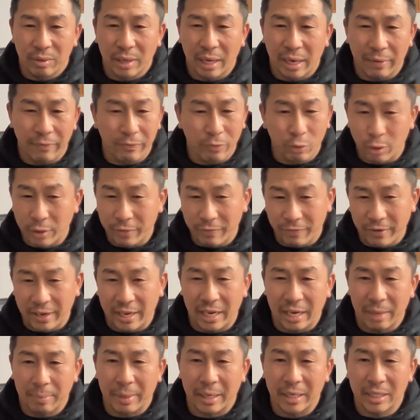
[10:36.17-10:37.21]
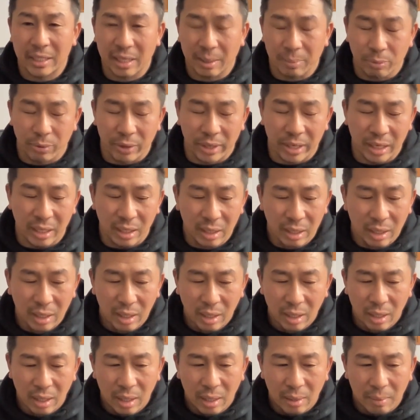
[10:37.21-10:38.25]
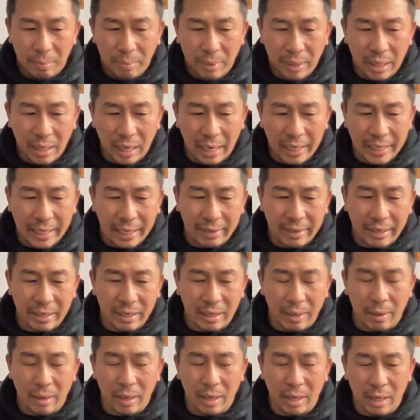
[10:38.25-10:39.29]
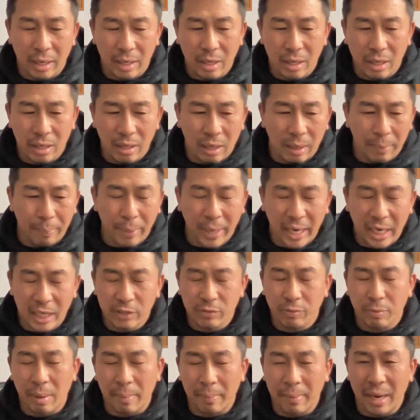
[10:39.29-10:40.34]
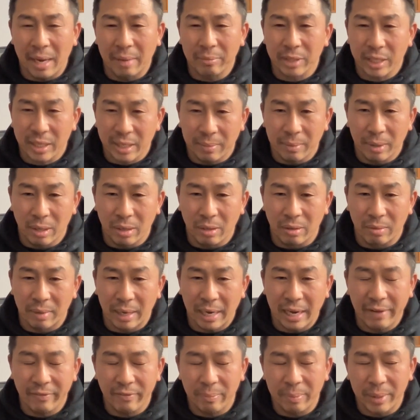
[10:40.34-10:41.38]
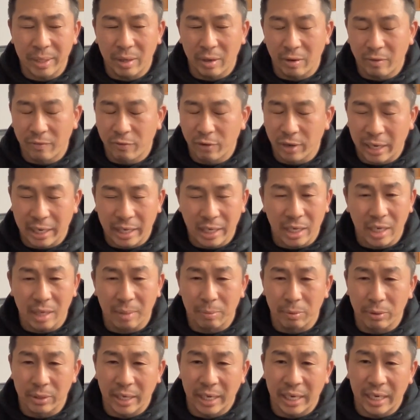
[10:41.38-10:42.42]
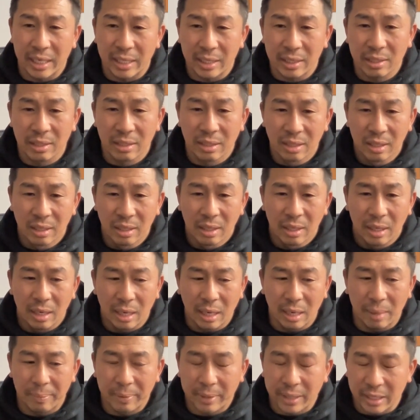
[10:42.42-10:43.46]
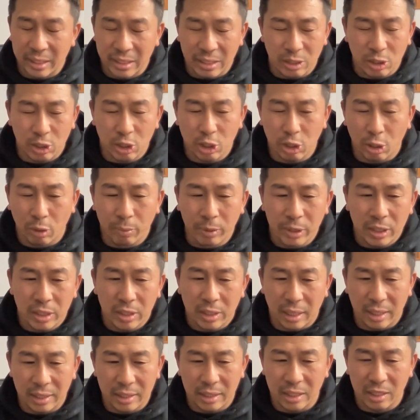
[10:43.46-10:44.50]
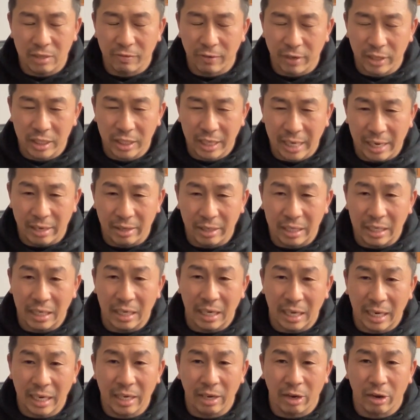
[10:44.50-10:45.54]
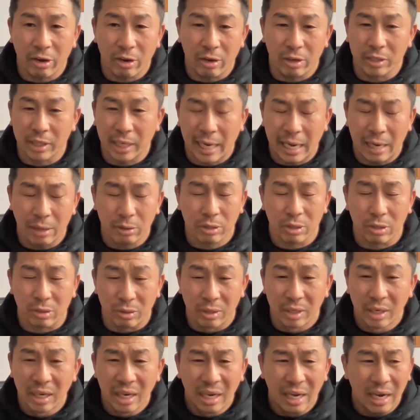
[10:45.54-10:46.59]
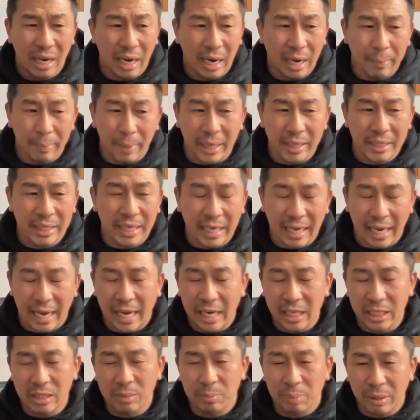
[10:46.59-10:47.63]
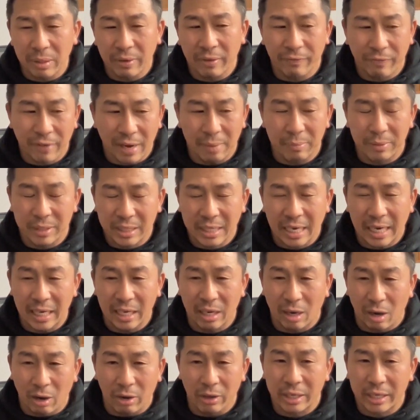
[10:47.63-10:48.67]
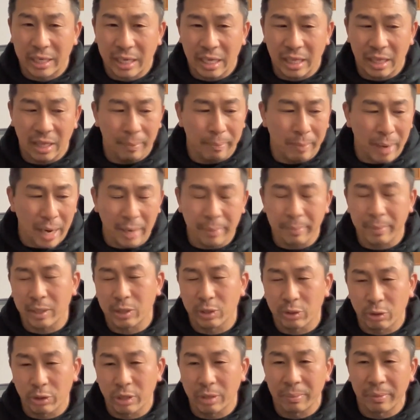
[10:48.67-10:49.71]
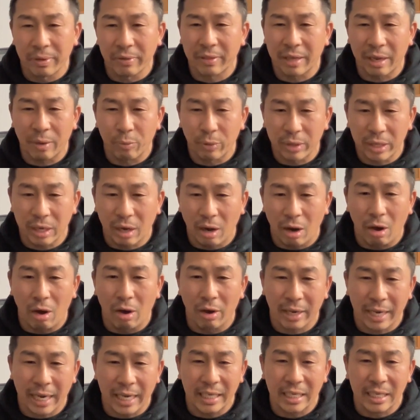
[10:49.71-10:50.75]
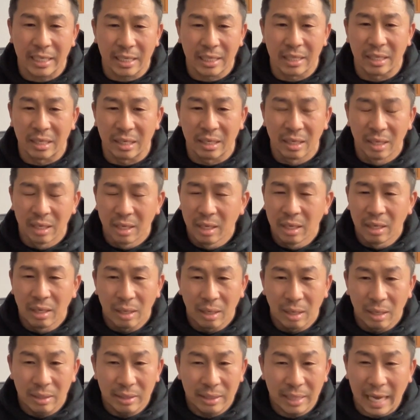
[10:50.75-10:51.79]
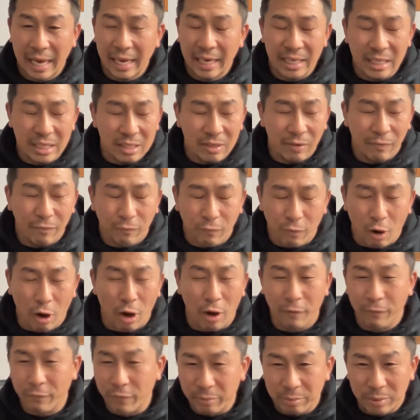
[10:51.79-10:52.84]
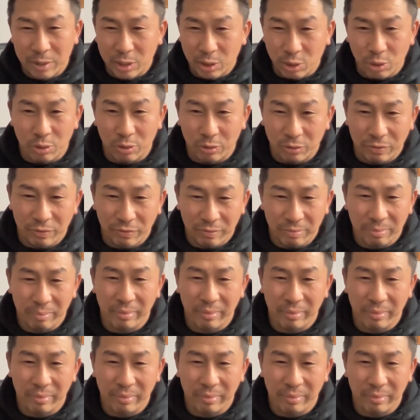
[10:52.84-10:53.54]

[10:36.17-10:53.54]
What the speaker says: Everyone fled. Everybody separated. But I kept getting a page from my mom to come home. I haven't been home for like a couple of days because there's so much dysfunctionality in our household. Everybody think Asian families got it all together. My minority myth that we all got it good. That is far from the truth.